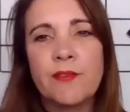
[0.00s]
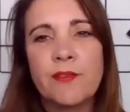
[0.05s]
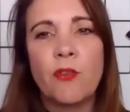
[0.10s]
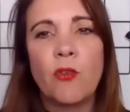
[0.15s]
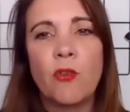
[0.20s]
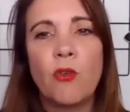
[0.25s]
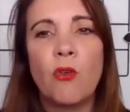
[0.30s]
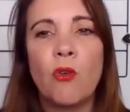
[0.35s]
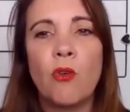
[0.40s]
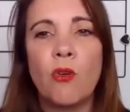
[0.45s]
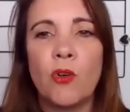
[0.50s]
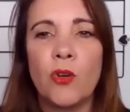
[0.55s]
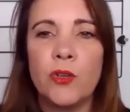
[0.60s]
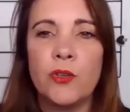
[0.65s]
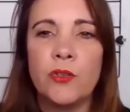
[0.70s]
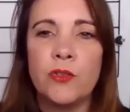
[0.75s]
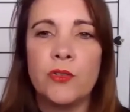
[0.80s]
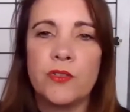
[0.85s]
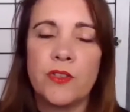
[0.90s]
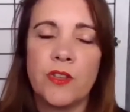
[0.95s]
for? Who
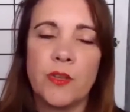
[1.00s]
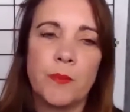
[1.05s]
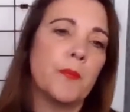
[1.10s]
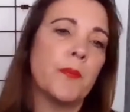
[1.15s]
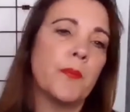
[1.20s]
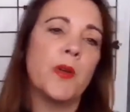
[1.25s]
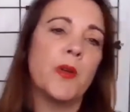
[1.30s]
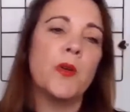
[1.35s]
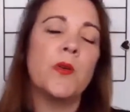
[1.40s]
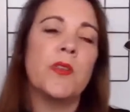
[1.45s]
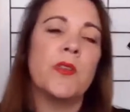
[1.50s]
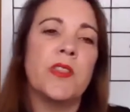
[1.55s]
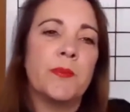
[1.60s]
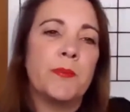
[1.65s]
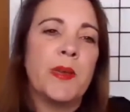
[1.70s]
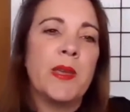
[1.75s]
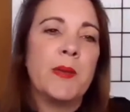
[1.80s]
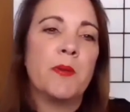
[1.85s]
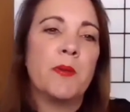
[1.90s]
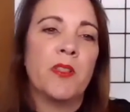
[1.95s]
are the
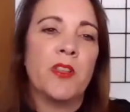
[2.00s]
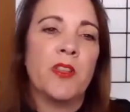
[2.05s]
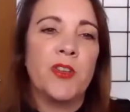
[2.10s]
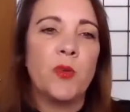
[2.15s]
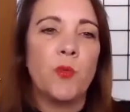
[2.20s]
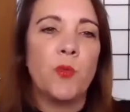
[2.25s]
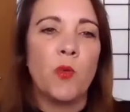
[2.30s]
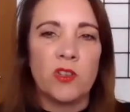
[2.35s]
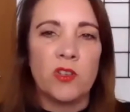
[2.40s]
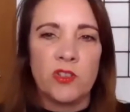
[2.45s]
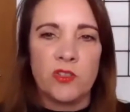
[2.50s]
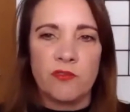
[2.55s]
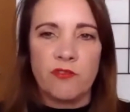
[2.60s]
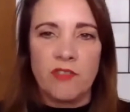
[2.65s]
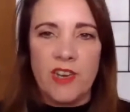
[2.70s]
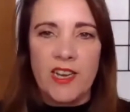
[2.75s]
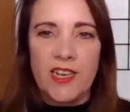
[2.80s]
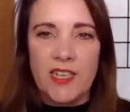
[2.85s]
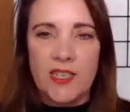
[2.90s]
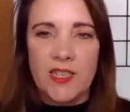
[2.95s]
people that you want to
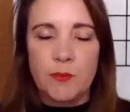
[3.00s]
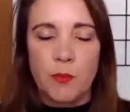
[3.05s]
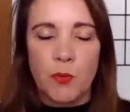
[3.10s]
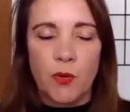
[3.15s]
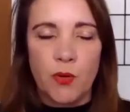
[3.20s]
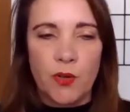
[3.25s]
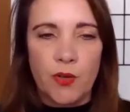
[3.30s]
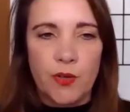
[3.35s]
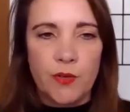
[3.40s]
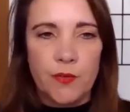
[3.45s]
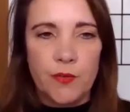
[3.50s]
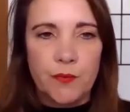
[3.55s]
read this book?